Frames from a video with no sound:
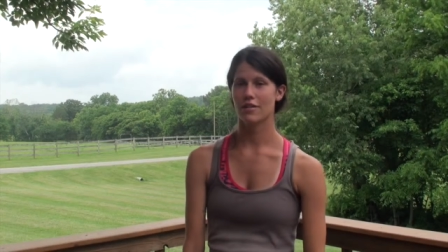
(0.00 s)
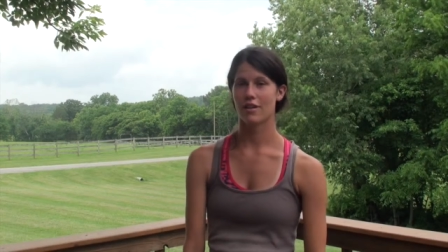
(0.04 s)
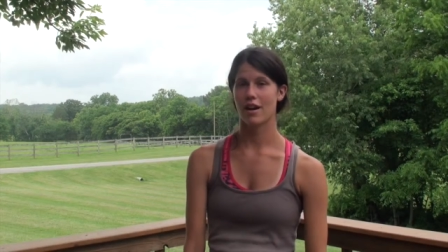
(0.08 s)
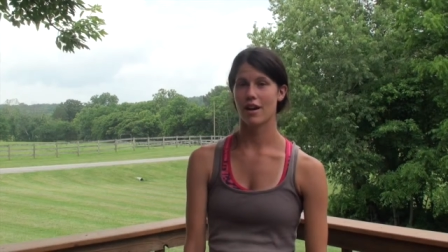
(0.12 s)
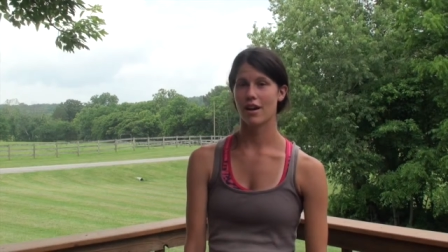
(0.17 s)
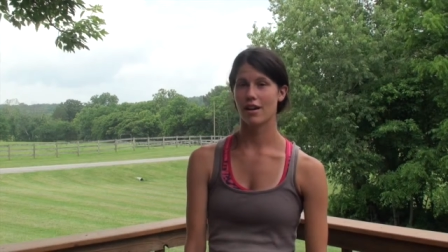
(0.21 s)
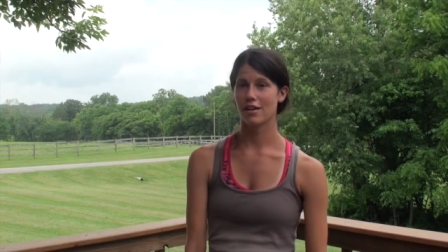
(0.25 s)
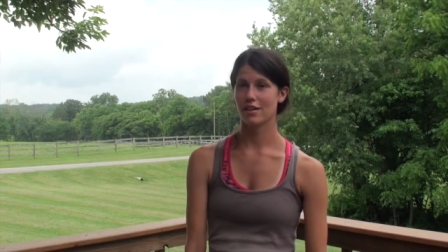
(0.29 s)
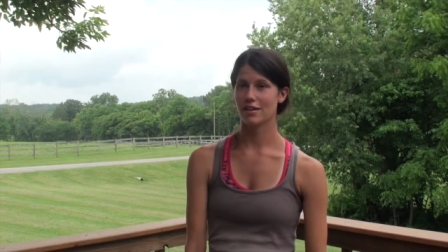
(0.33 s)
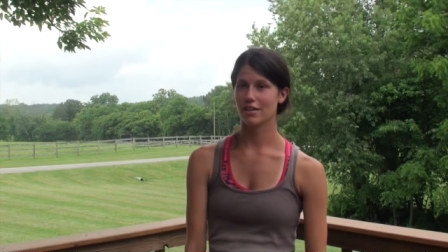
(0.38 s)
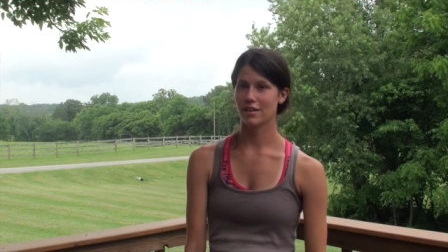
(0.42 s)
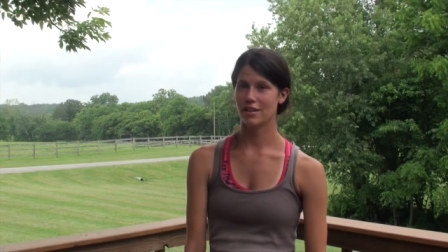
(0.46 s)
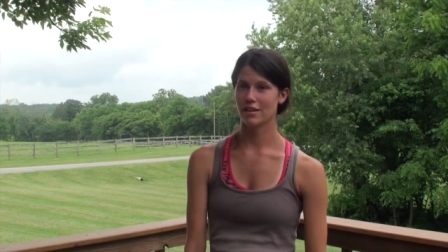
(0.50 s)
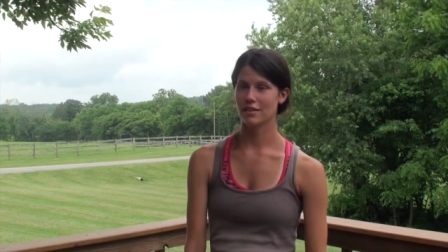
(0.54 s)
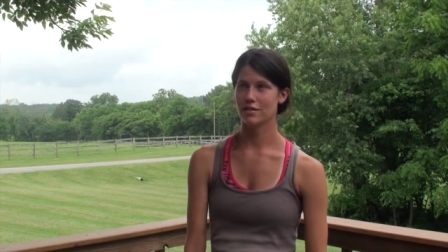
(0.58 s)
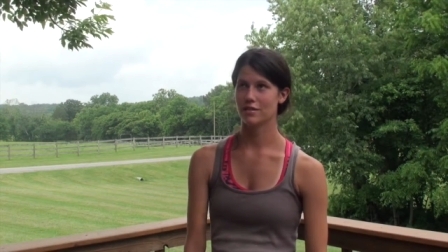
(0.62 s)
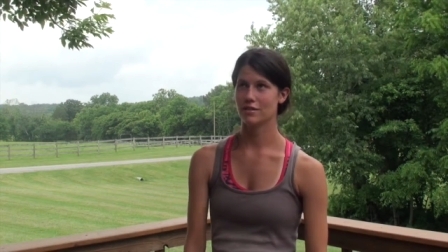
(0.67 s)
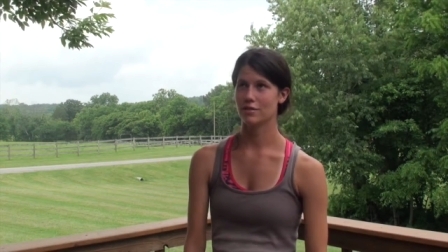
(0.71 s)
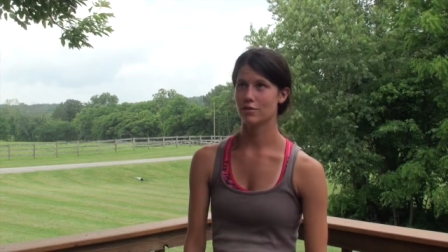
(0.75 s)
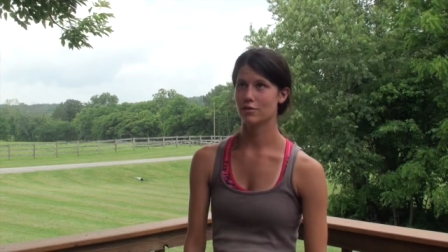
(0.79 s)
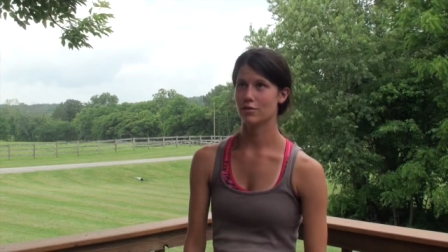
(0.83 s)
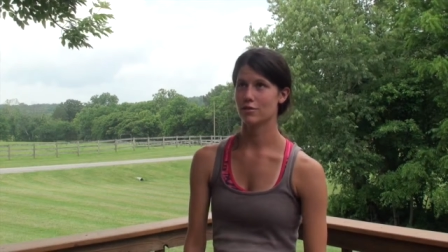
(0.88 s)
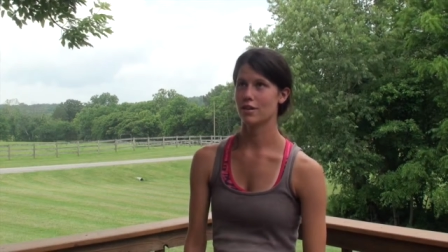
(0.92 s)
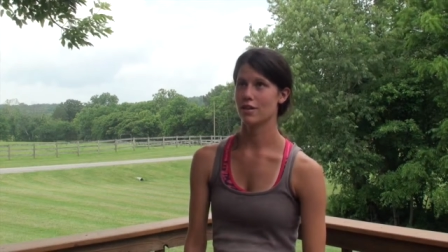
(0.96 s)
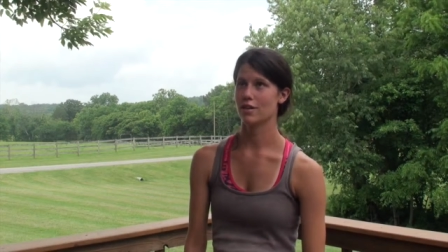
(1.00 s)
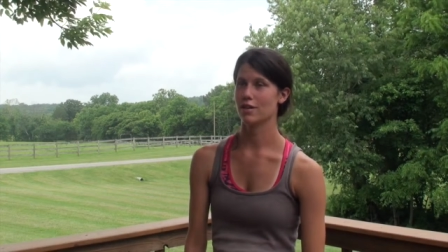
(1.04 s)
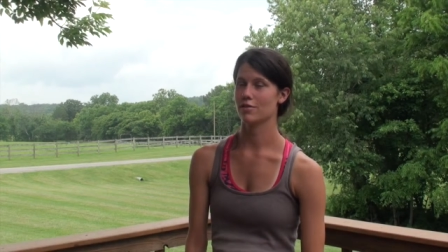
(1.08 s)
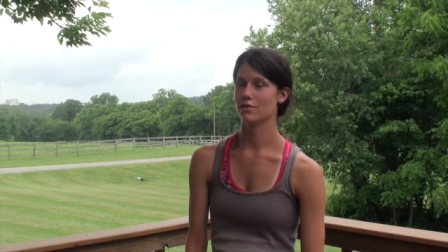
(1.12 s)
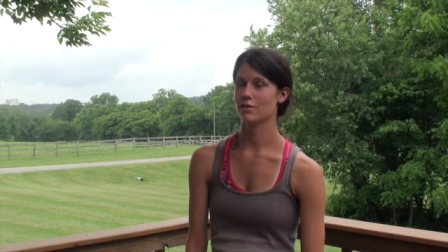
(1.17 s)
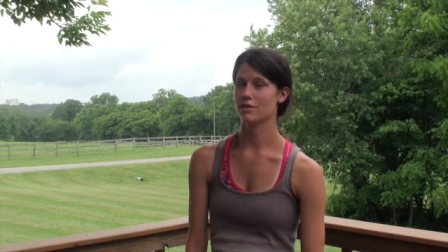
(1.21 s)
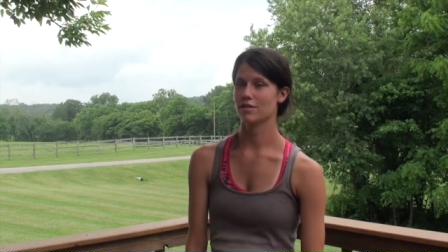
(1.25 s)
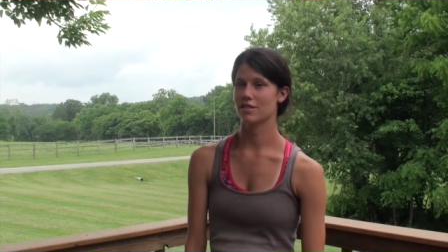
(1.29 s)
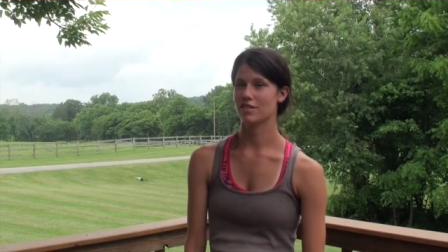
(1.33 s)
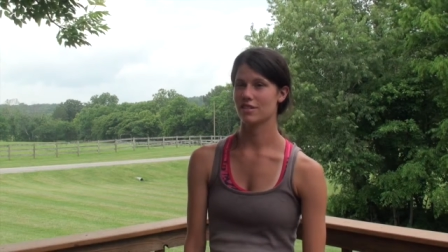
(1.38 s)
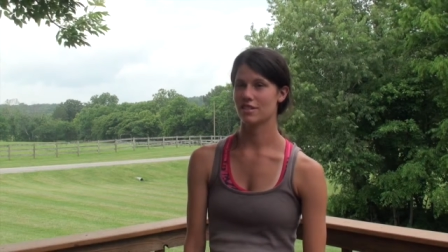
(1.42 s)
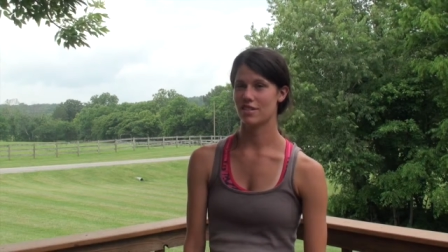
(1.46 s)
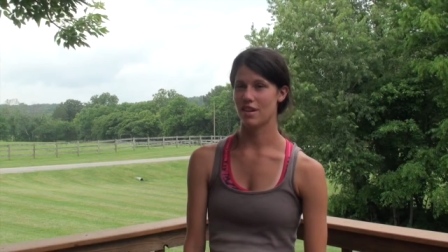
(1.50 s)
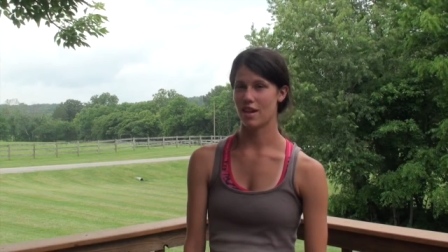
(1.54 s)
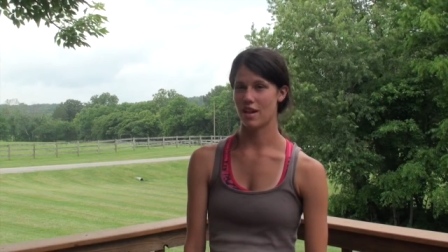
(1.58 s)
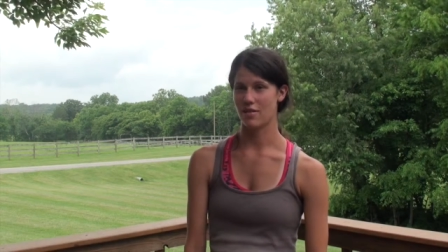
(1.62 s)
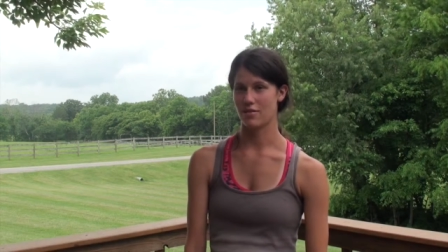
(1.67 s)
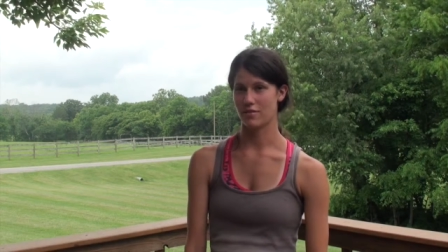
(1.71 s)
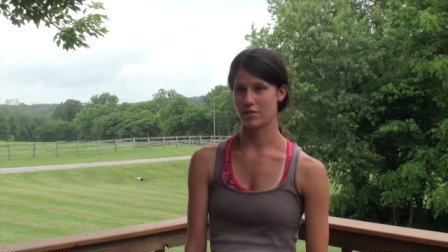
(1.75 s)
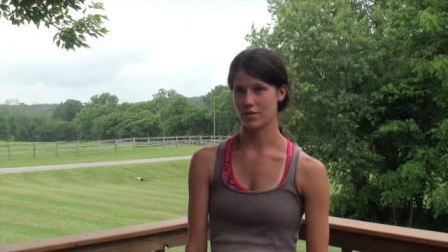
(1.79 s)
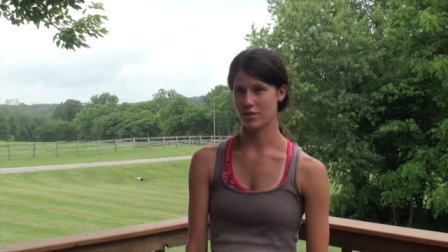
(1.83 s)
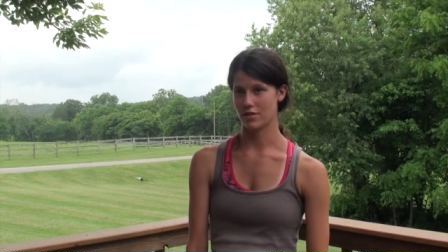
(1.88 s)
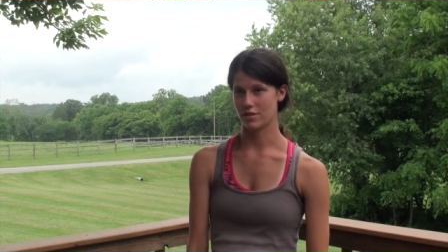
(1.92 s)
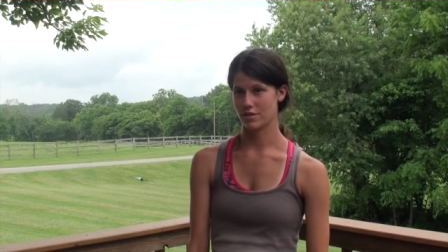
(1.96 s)
riding lessons when I was 7,
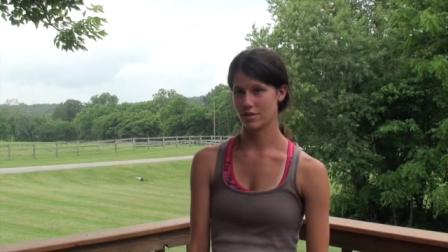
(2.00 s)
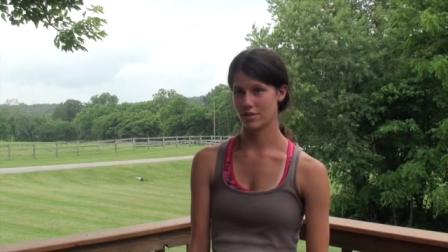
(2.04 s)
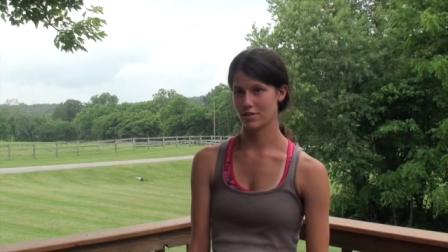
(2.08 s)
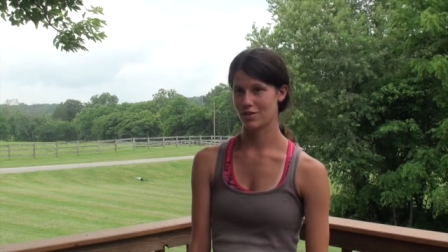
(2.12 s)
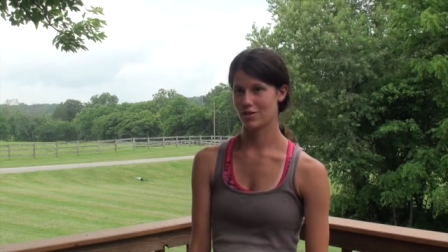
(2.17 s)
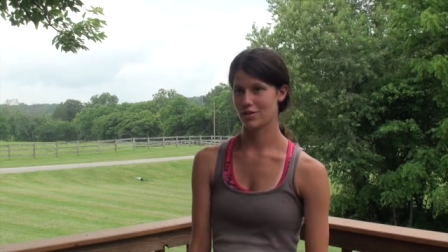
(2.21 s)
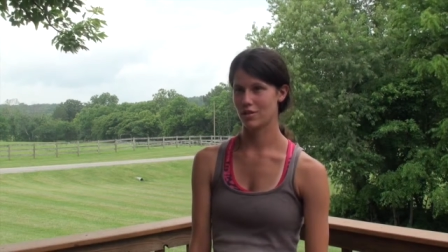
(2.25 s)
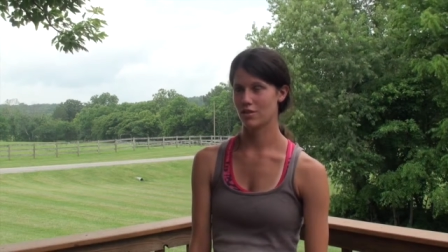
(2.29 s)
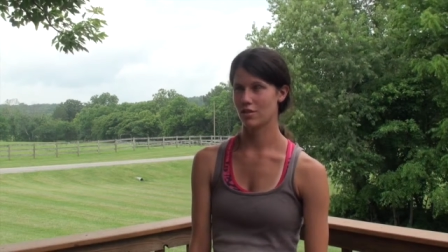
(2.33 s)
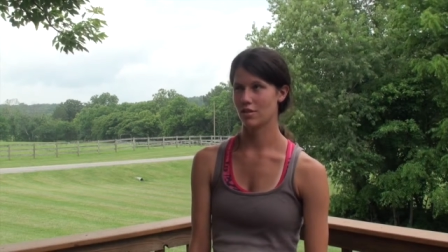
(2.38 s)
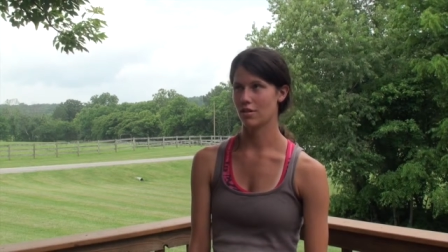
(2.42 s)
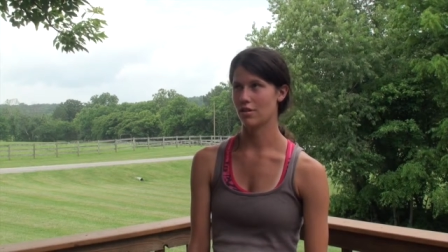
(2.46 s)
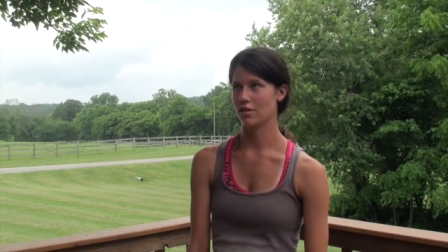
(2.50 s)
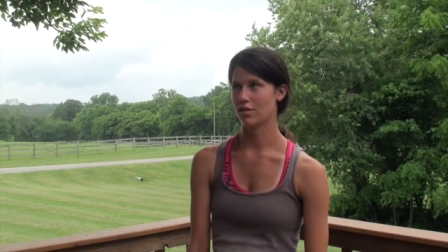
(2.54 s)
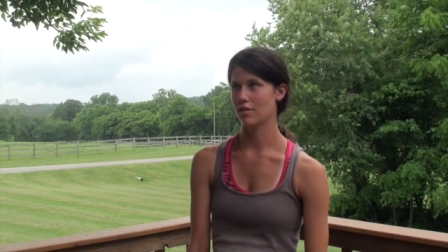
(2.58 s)
so